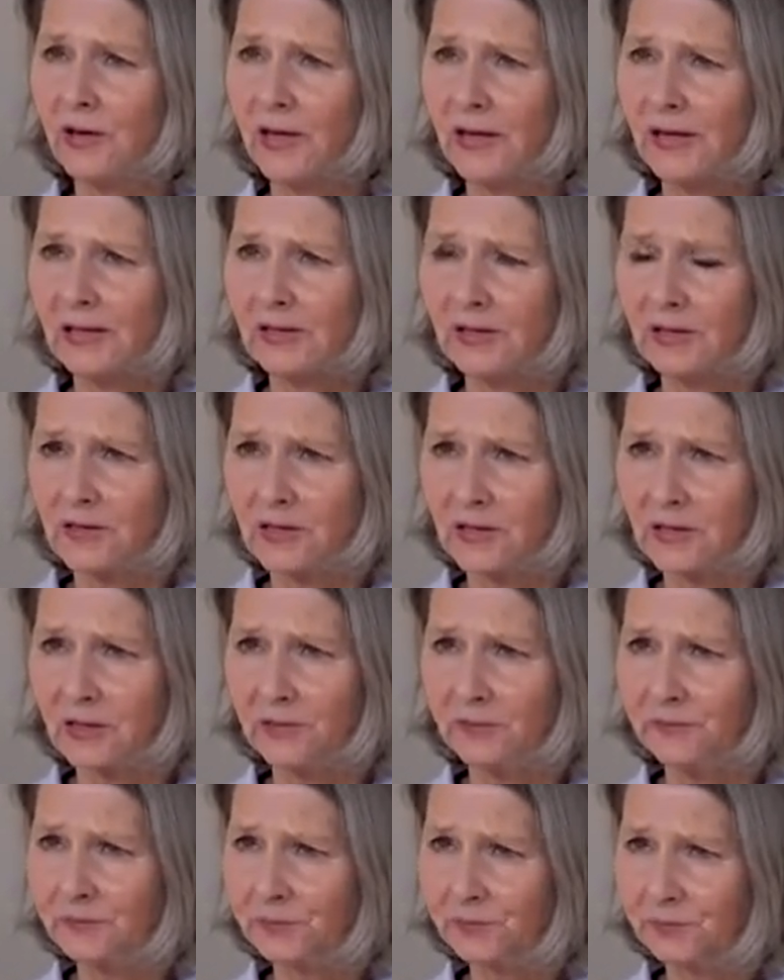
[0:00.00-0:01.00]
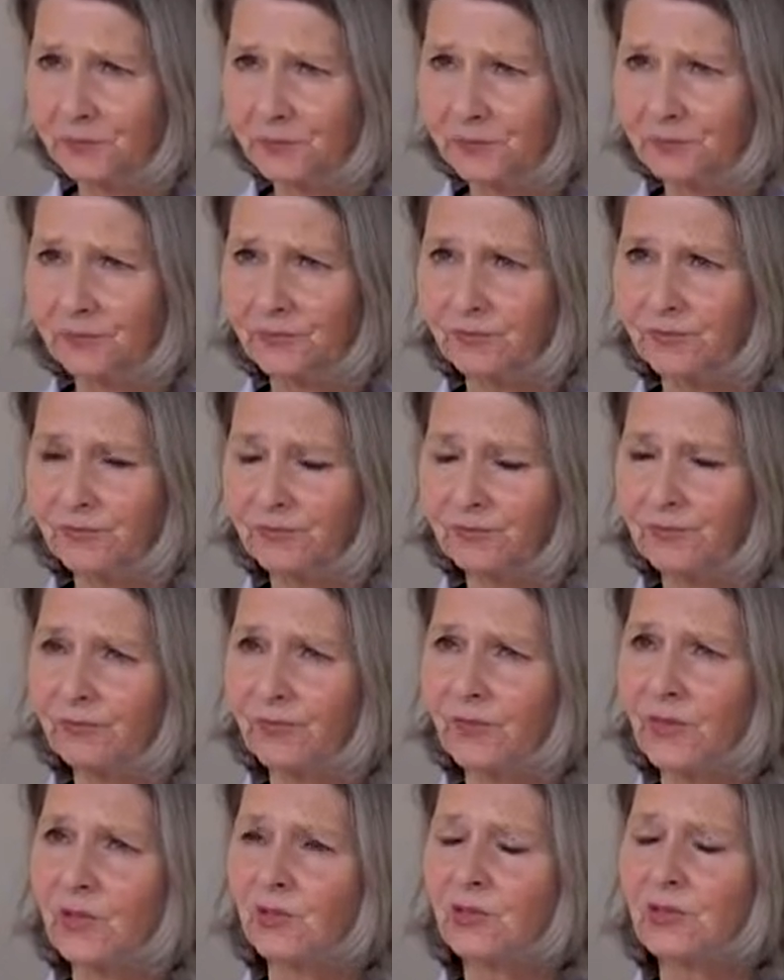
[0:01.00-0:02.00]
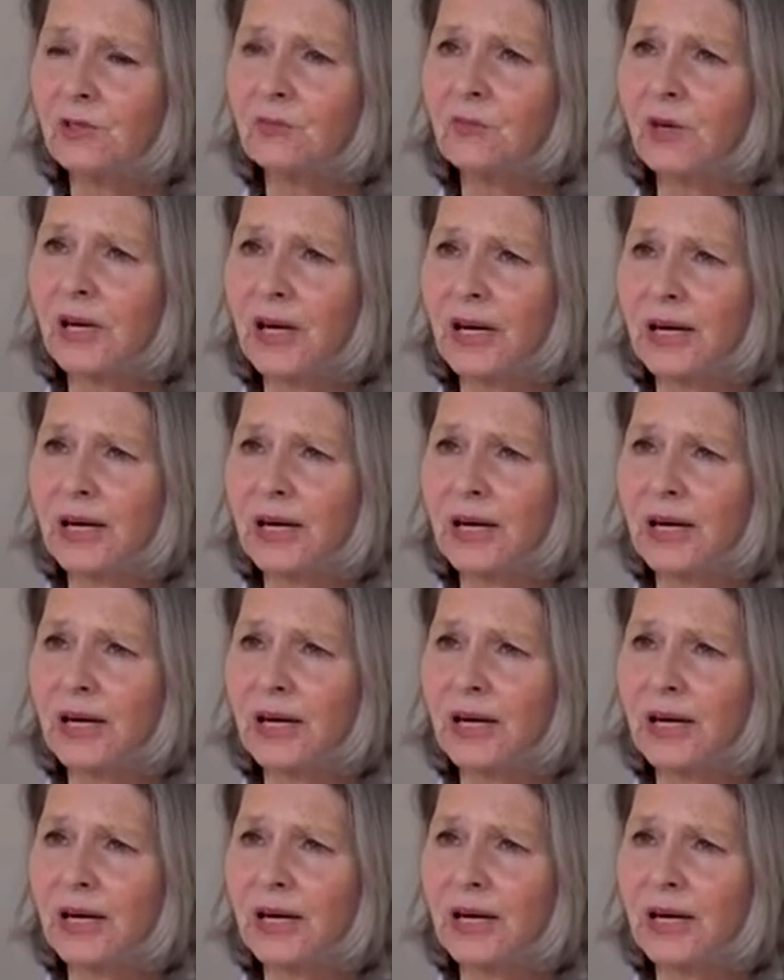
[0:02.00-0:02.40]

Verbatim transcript: changed pressure conditions.